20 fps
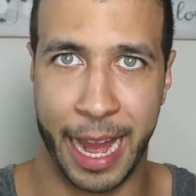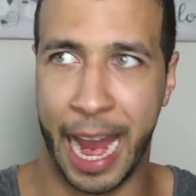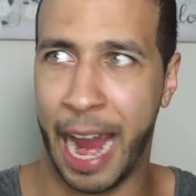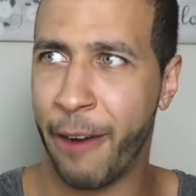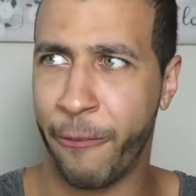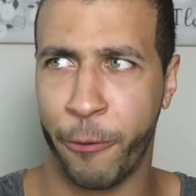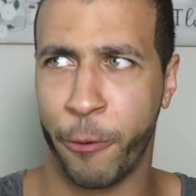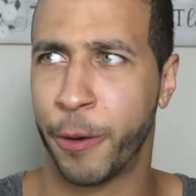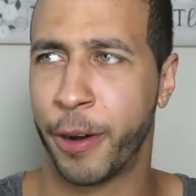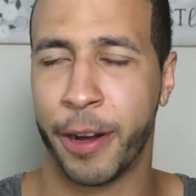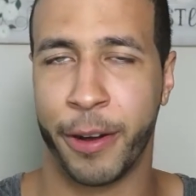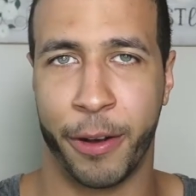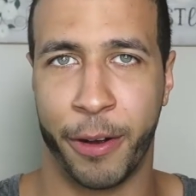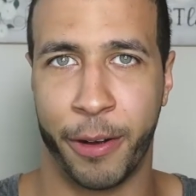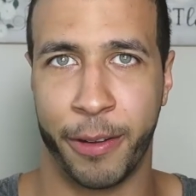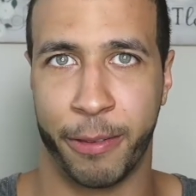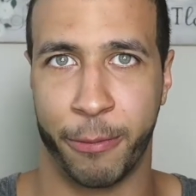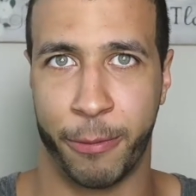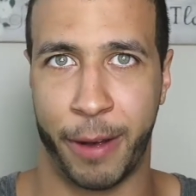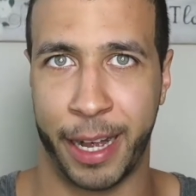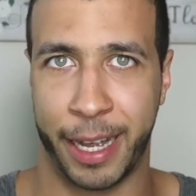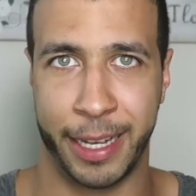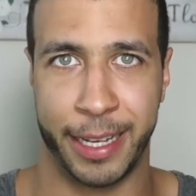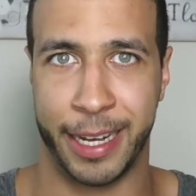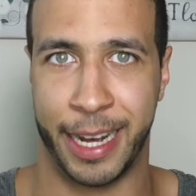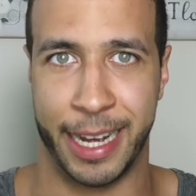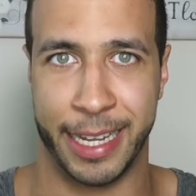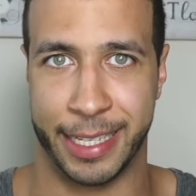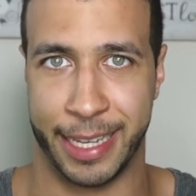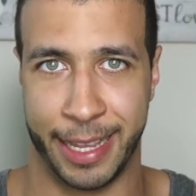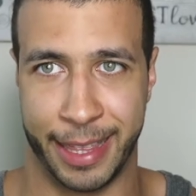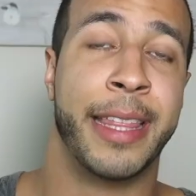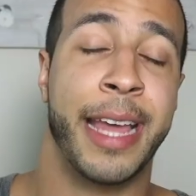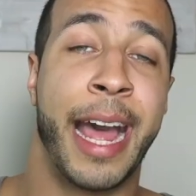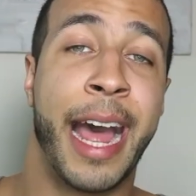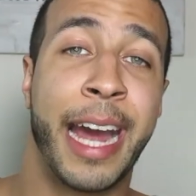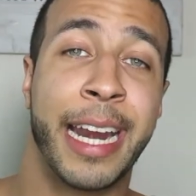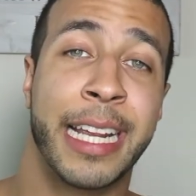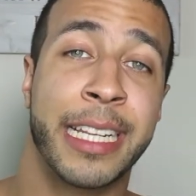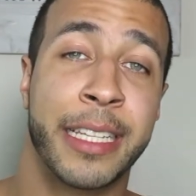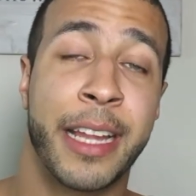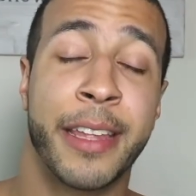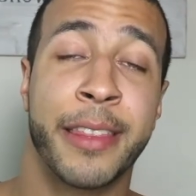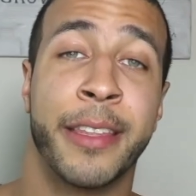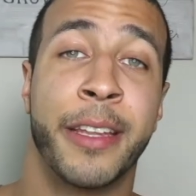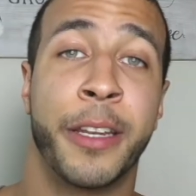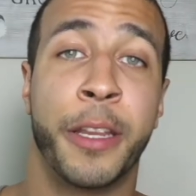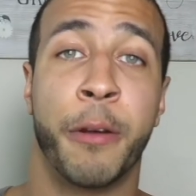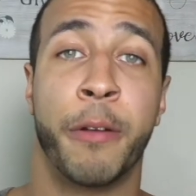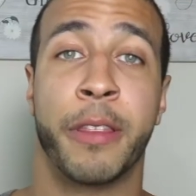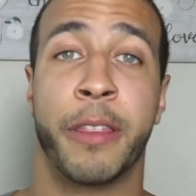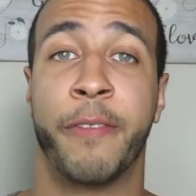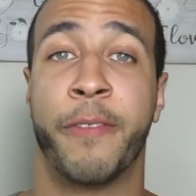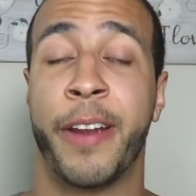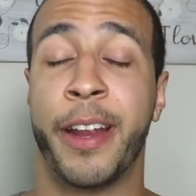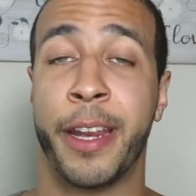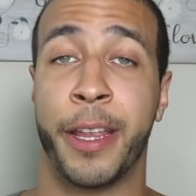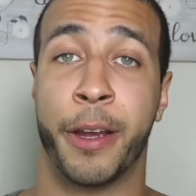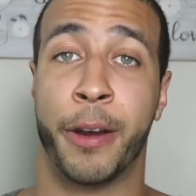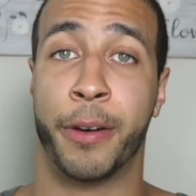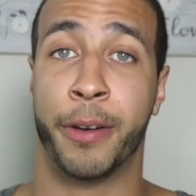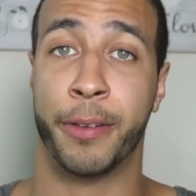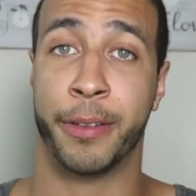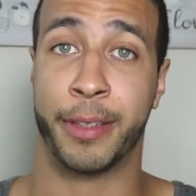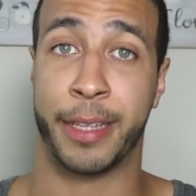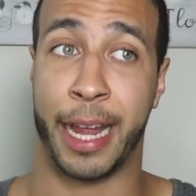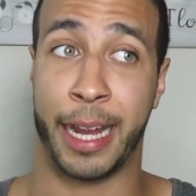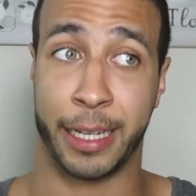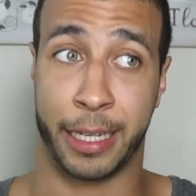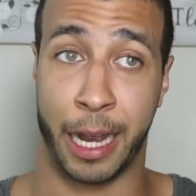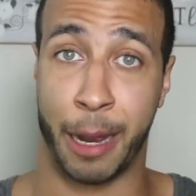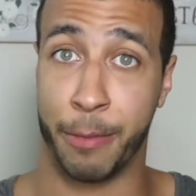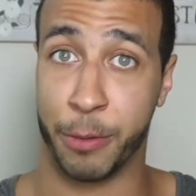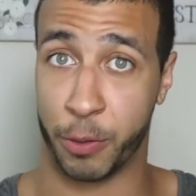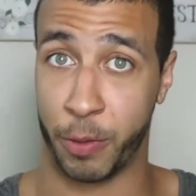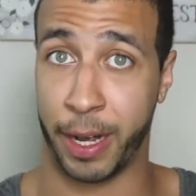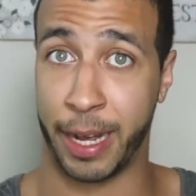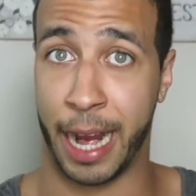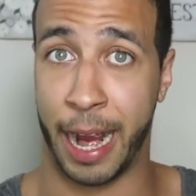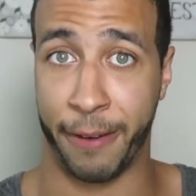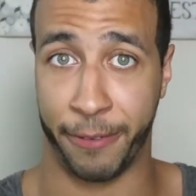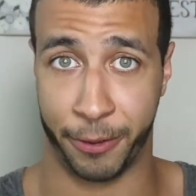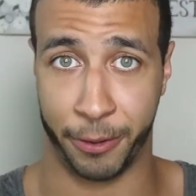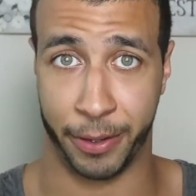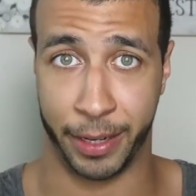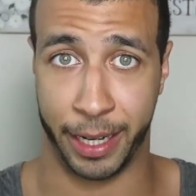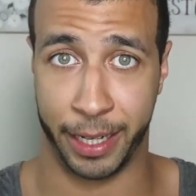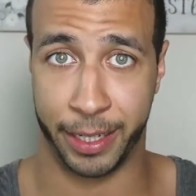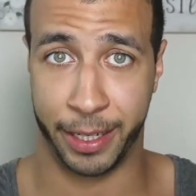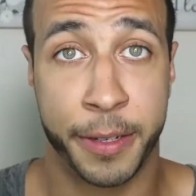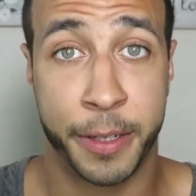Everyone on Earth recognizes that the ad has nothing to do with the video that comes right after it.